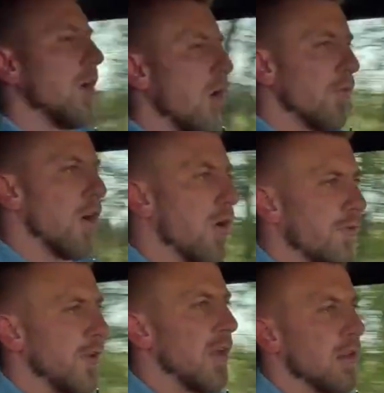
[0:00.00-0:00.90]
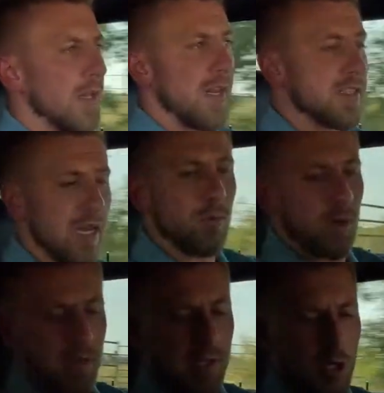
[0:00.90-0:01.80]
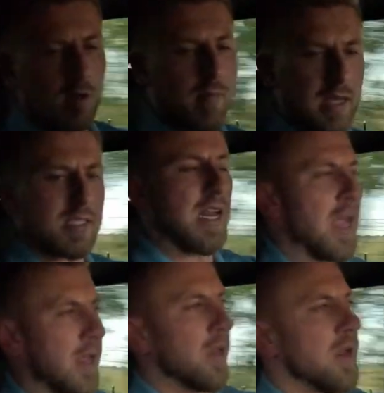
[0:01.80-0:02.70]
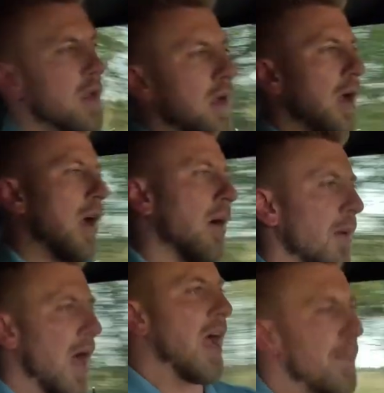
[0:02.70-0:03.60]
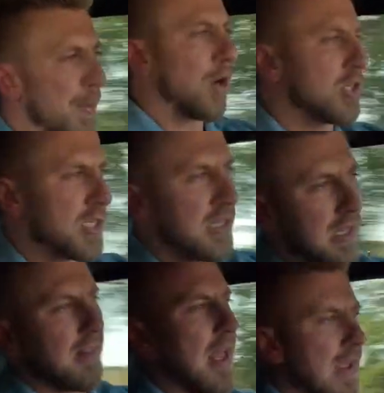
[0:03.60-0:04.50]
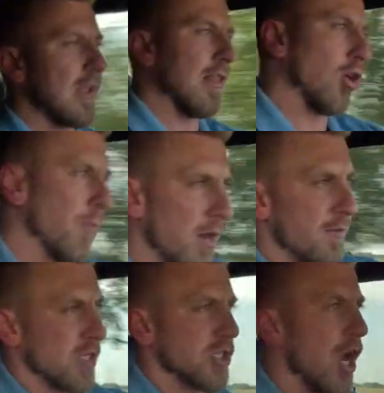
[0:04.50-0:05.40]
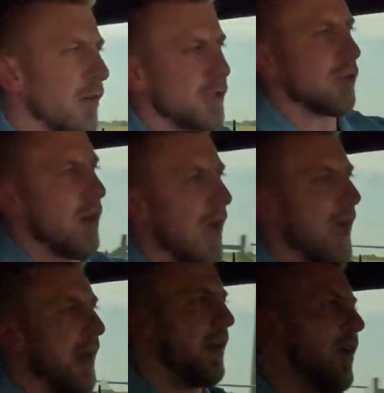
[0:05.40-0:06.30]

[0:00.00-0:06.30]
Overall feel, it is a really good Mustang. I personally like a little bit of a softer ride.